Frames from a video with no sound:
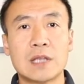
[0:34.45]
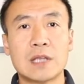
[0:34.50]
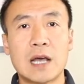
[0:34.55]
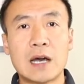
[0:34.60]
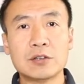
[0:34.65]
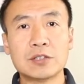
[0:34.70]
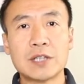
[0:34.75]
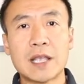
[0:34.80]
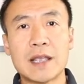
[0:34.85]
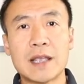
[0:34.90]

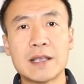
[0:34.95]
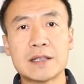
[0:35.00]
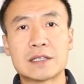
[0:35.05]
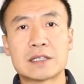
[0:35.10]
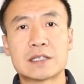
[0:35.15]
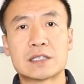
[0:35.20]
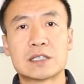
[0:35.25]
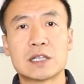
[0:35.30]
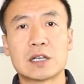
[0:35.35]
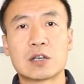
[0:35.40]

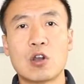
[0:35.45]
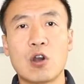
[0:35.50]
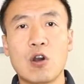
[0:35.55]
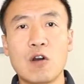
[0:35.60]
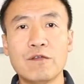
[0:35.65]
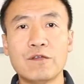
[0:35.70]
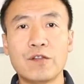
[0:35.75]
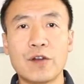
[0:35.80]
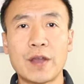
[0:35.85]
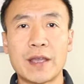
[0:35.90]
Nowadays, the
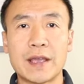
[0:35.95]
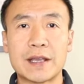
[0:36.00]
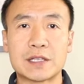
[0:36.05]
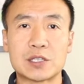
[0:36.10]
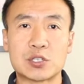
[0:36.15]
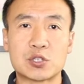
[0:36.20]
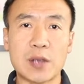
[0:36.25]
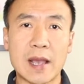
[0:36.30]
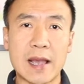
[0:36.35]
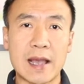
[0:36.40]
cofrey
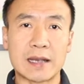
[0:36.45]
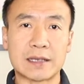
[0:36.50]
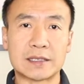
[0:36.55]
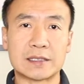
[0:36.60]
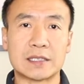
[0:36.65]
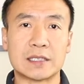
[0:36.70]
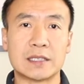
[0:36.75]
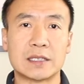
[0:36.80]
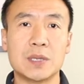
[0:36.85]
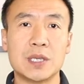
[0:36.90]

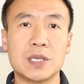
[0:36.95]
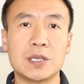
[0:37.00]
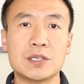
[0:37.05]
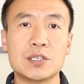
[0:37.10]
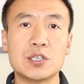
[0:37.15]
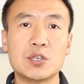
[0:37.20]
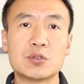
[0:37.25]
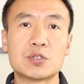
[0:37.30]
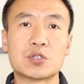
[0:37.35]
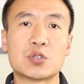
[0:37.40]
extract being
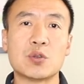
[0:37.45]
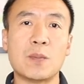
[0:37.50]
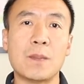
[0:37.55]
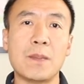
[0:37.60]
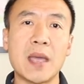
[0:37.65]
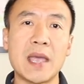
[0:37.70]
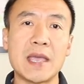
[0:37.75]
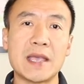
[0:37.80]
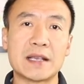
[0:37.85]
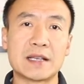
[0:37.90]
used to
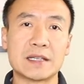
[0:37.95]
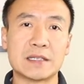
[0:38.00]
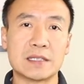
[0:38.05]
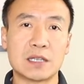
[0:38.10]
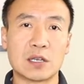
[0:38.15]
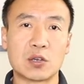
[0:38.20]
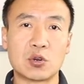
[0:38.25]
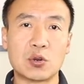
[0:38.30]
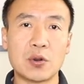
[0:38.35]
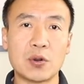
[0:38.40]
make
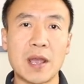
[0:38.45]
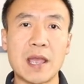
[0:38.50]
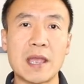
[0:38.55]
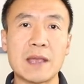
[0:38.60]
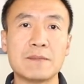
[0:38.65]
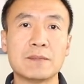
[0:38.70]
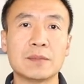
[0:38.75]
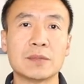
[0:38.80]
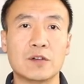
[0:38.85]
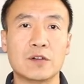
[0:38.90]
the
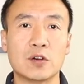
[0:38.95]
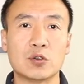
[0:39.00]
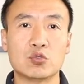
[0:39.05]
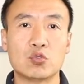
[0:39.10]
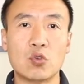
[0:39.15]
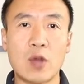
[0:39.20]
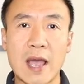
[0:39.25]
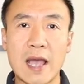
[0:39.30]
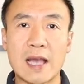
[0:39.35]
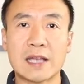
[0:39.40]
cream for
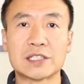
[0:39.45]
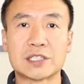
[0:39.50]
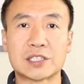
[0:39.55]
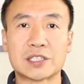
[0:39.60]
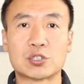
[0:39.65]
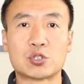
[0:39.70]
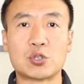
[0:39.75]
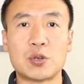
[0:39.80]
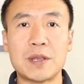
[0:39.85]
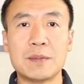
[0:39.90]

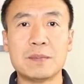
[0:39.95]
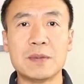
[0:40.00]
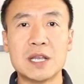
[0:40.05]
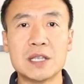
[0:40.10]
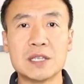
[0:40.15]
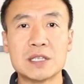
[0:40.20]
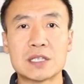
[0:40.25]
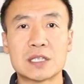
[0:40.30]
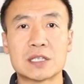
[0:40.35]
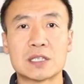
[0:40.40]
rash
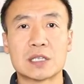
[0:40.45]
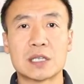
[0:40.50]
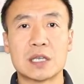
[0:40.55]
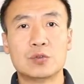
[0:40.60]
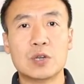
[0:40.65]
treatments,